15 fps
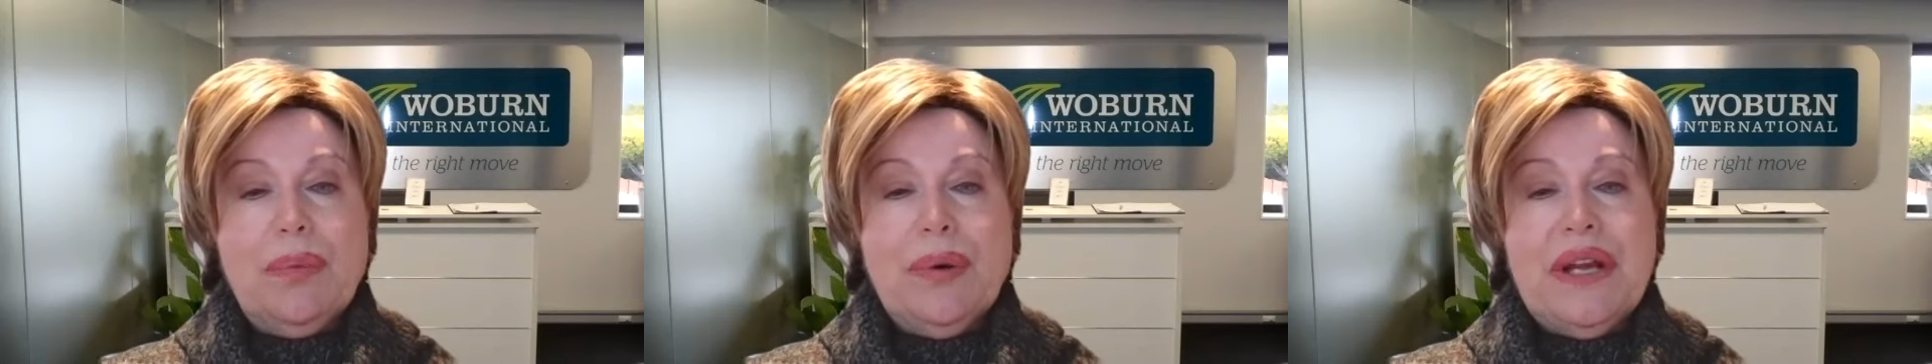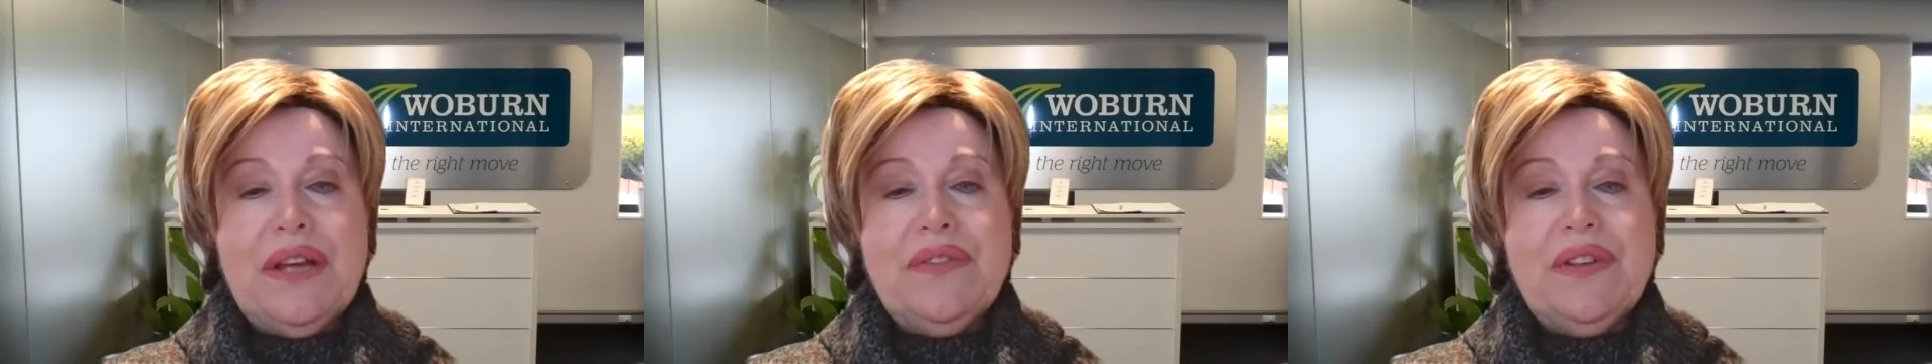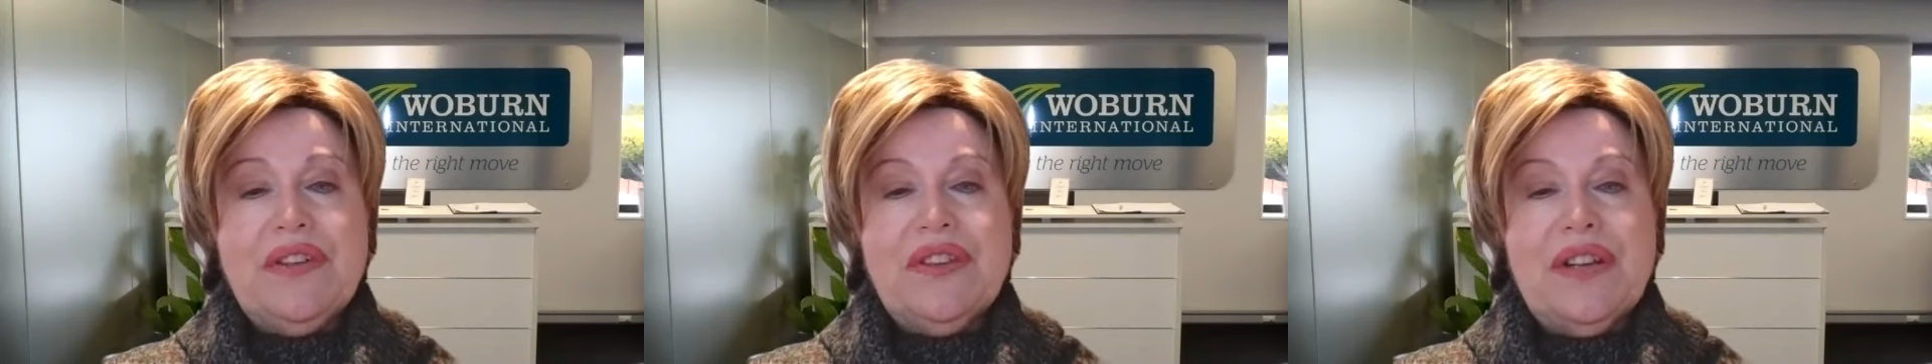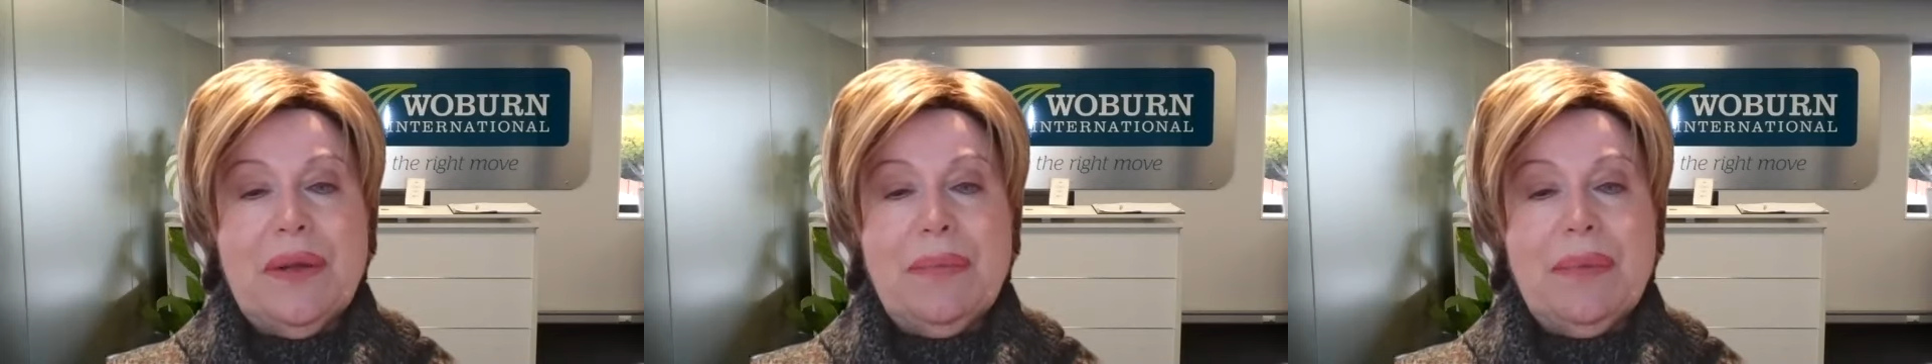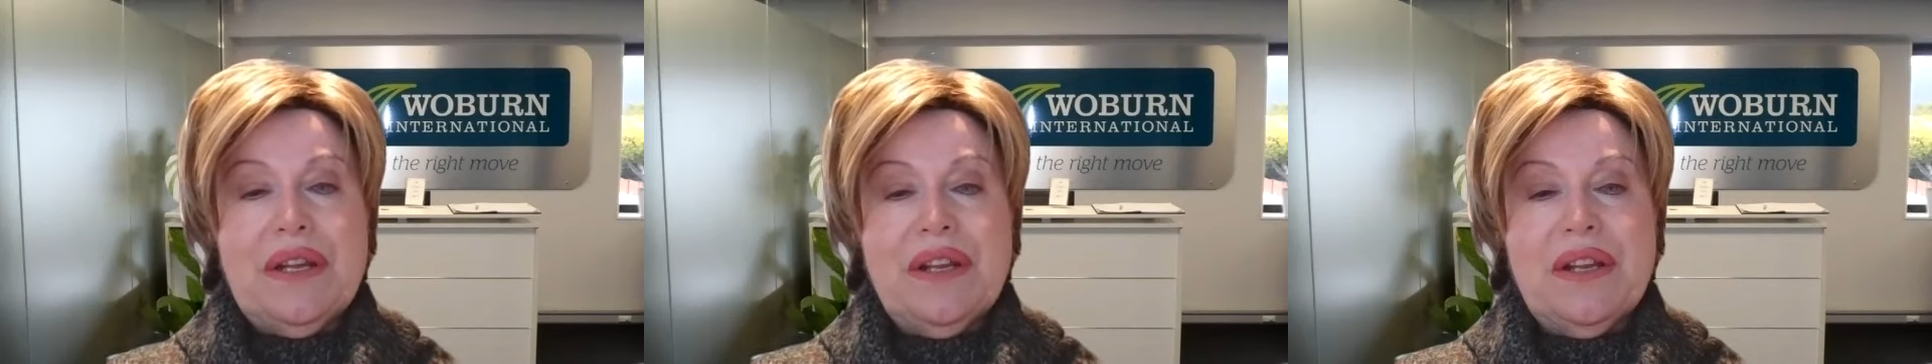previously
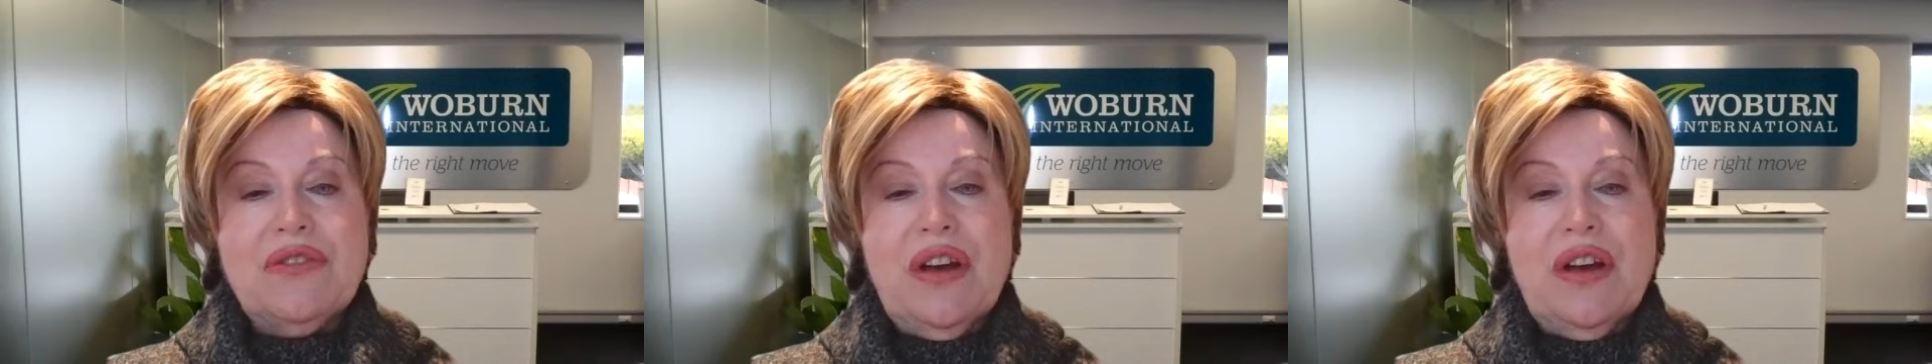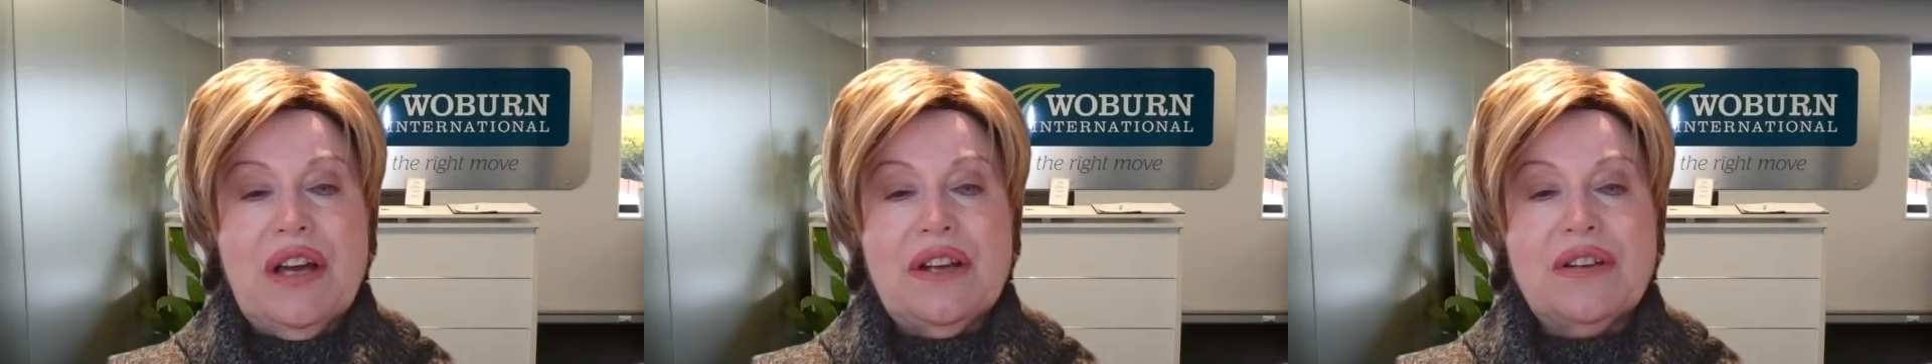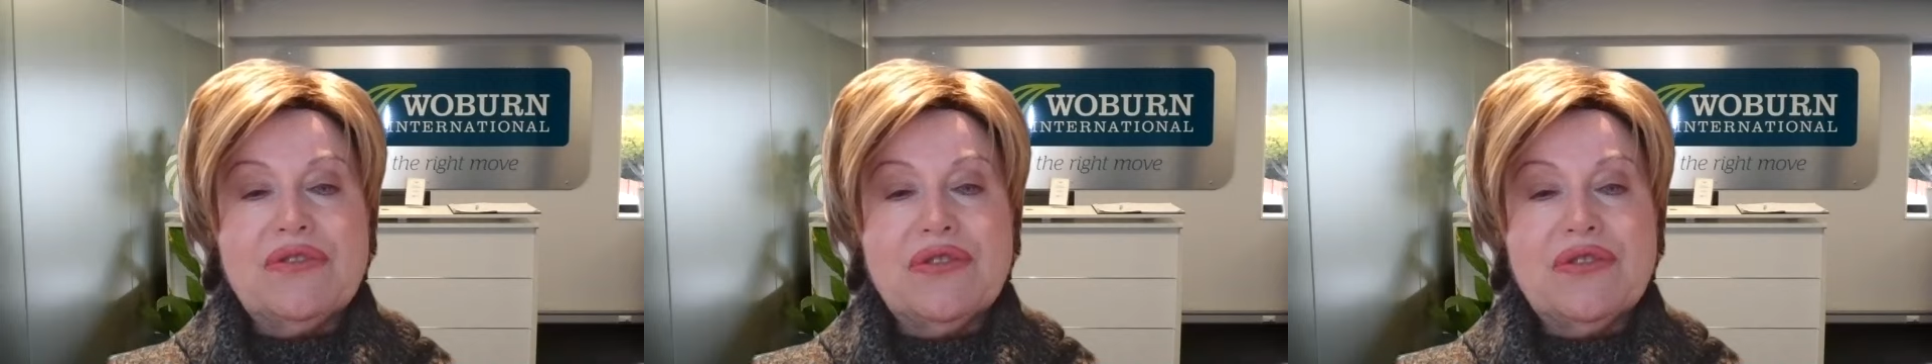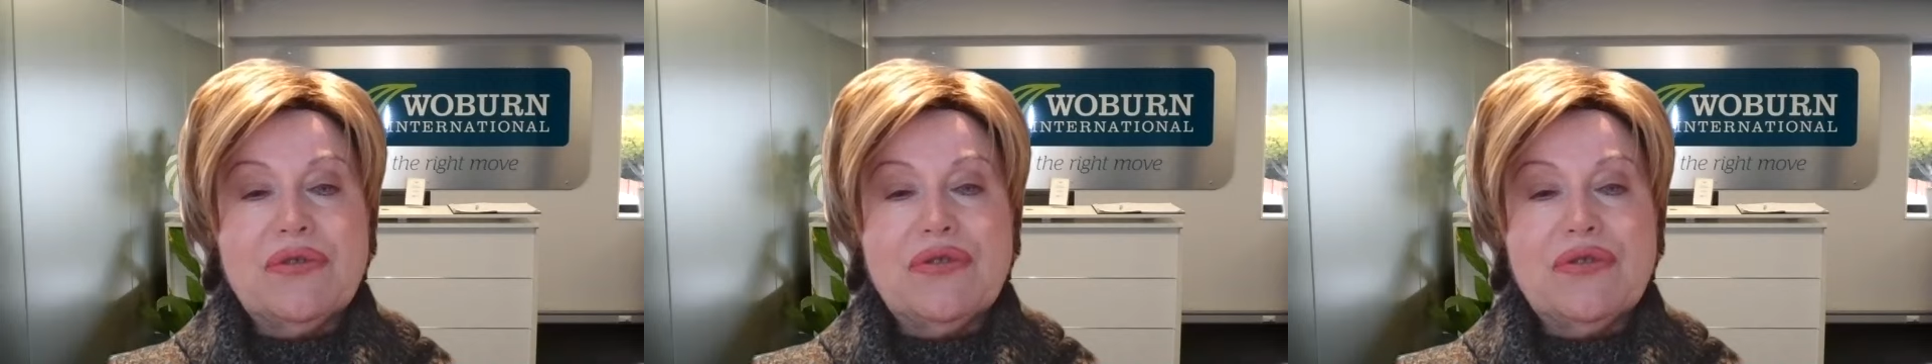been entitled to